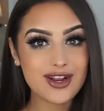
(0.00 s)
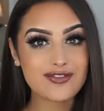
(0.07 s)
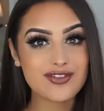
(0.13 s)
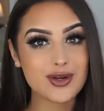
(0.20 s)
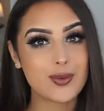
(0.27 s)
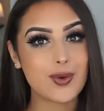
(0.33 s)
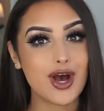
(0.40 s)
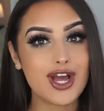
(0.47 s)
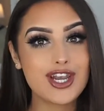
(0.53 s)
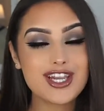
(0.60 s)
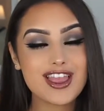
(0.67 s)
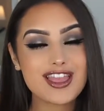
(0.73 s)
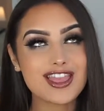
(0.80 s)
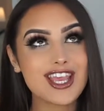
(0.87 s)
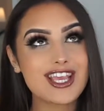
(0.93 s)
everyone,
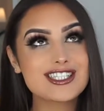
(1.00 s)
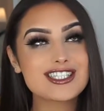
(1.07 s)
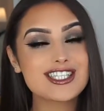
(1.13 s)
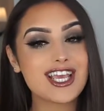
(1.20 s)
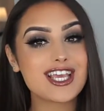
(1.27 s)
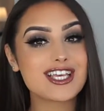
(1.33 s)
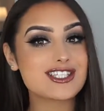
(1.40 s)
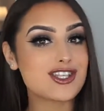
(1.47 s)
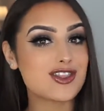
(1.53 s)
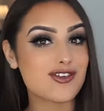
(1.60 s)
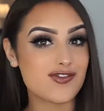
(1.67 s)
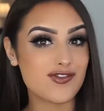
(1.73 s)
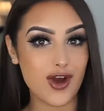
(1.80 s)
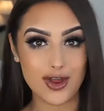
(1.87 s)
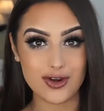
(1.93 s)
this is
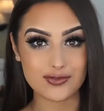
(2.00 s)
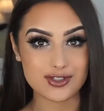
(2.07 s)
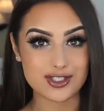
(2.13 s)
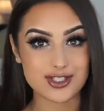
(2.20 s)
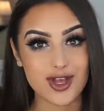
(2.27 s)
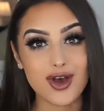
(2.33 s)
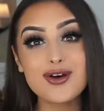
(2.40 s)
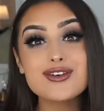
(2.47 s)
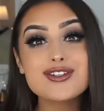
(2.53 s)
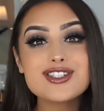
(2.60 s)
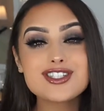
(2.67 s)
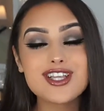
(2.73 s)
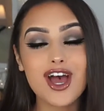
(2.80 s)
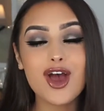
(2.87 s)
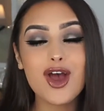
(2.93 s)
the final
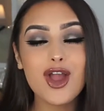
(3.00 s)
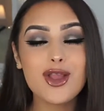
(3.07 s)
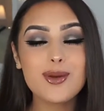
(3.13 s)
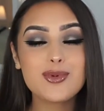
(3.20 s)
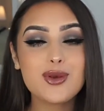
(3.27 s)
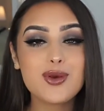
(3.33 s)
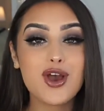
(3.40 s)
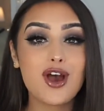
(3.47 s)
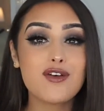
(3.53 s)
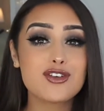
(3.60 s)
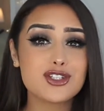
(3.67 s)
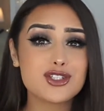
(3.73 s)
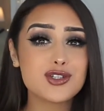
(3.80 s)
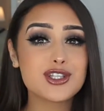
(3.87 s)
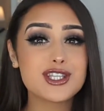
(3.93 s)
result. I hope you have
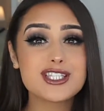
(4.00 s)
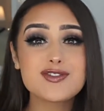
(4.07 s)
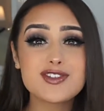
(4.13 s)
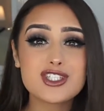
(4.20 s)
enjoyed this